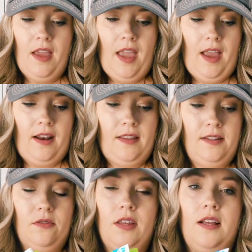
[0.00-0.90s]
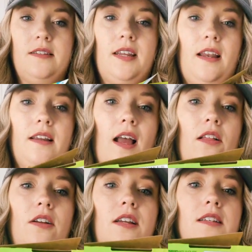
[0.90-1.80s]
And this only has 10
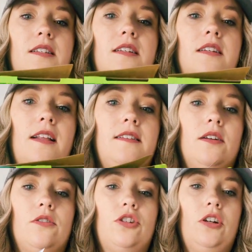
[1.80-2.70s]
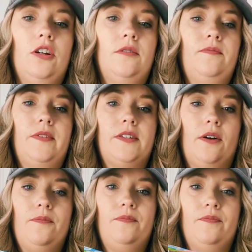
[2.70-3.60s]
calories and 0 sugar.
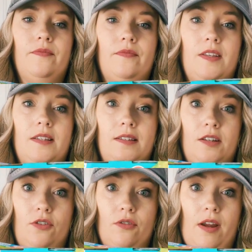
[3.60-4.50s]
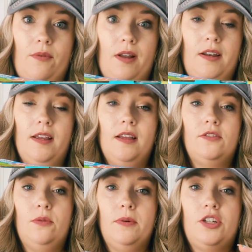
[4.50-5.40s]
So this is a great one.
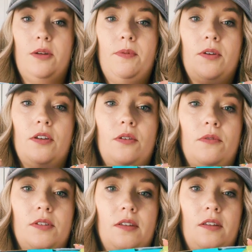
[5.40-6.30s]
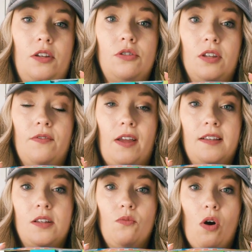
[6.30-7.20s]
Super cheap. You can usually find
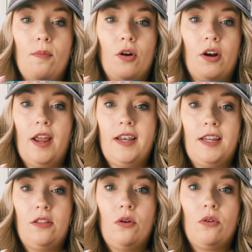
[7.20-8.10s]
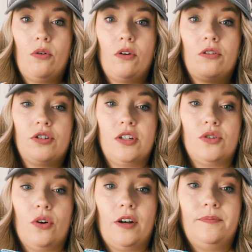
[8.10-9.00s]
this at Walmart or any local grocery
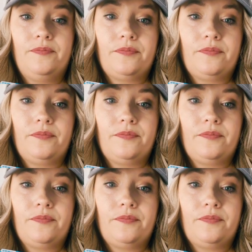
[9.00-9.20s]
store.